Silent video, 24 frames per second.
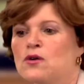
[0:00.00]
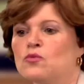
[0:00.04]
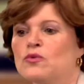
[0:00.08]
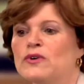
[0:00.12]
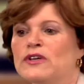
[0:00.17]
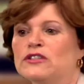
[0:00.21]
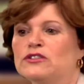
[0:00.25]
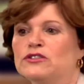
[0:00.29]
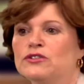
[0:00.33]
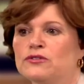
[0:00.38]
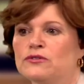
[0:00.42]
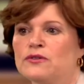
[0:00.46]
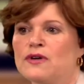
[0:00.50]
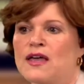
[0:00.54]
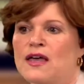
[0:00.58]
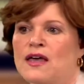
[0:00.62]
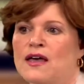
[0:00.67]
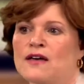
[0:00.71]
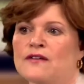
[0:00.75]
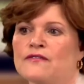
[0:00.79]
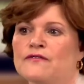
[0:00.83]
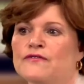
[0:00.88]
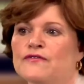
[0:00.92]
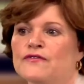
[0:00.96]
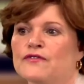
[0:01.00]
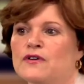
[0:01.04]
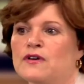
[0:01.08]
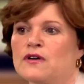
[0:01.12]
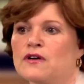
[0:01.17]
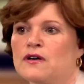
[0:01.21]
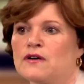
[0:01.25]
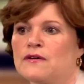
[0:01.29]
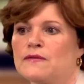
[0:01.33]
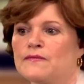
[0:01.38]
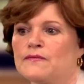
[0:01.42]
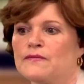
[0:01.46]
We do have
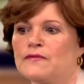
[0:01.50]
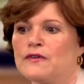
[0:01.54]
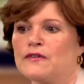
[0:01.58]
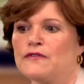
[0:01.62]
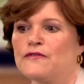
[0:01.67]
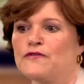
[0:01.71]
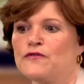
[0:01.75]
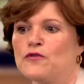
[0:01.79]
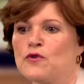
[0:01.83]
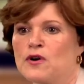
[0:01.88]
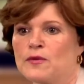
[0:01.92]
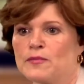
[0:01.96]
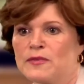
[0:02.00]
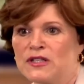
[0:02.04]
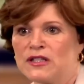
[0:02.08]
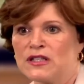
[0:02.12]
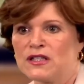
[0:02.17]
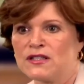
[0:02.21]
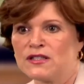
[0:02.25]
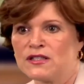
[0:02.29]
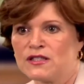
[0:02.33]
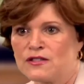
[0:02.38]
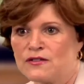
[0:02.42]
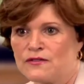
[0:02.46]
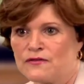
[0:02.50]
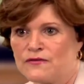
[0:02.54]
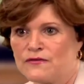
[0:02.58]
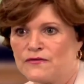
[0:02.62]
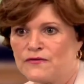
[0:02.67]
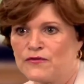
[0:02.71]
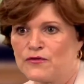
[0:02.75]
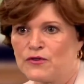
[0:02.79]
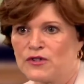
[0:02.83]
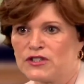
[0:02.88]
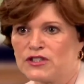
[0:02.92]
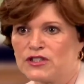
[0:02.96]
formulas
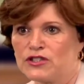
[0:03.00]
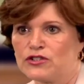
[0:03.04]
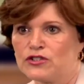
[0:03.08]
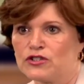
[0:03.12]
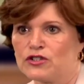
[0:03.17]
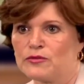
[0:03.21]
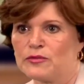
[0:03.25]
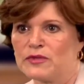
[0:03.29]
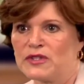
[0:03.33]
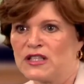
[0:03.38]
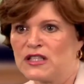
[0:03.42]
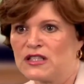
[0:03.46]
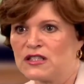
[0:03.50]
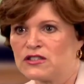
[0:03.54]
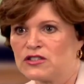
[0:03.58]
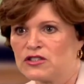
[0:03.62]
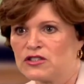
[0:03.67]
for determining